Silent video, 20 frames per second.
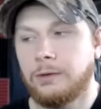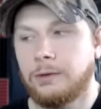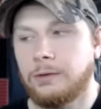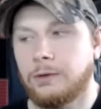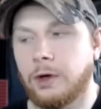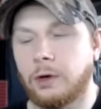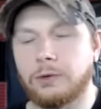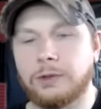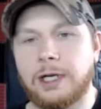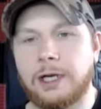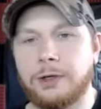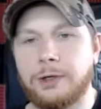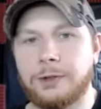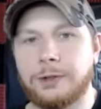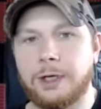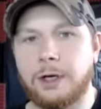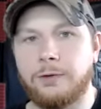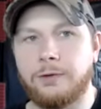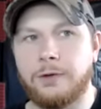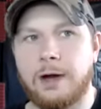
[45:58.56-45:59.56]
don't tell
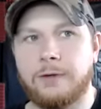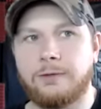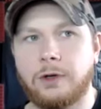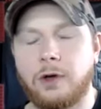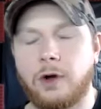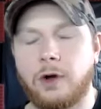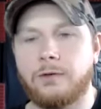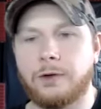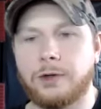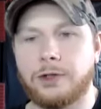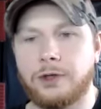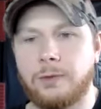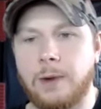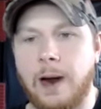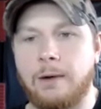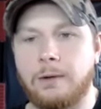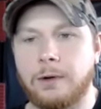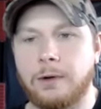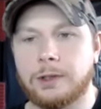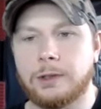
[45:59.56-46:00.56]
yourself you have to go for two
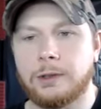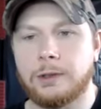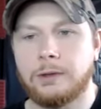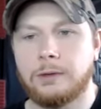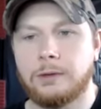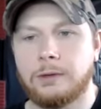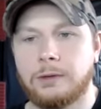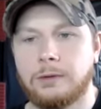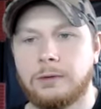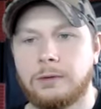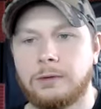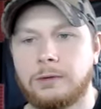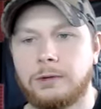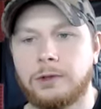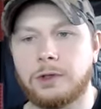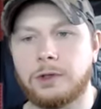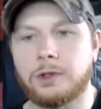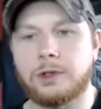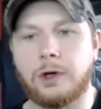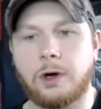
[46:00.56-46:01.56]
hours.
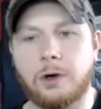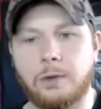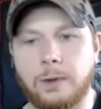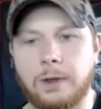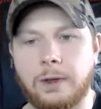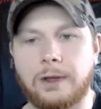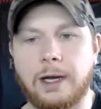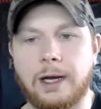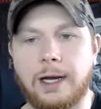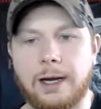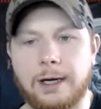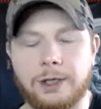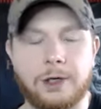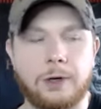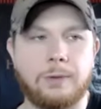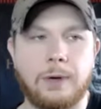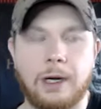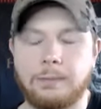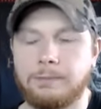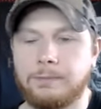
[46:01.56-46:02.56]
Just start with I got to
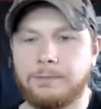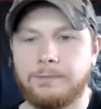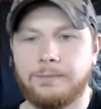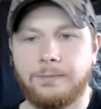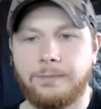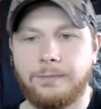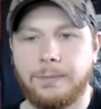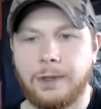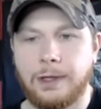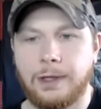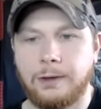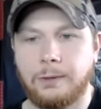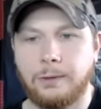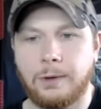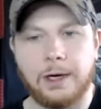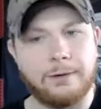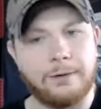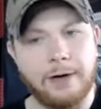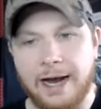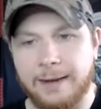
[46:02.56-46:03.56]
show up.
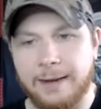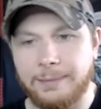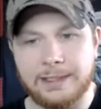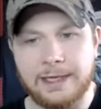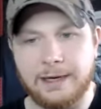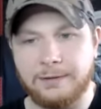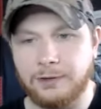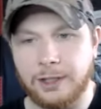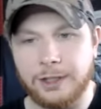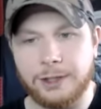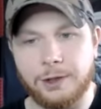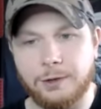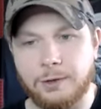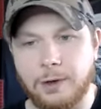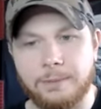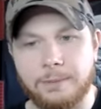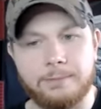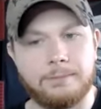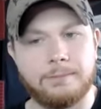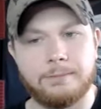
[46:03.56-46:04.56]
Whatever happens after I show
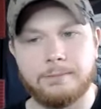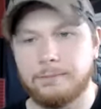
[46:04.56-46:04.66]
up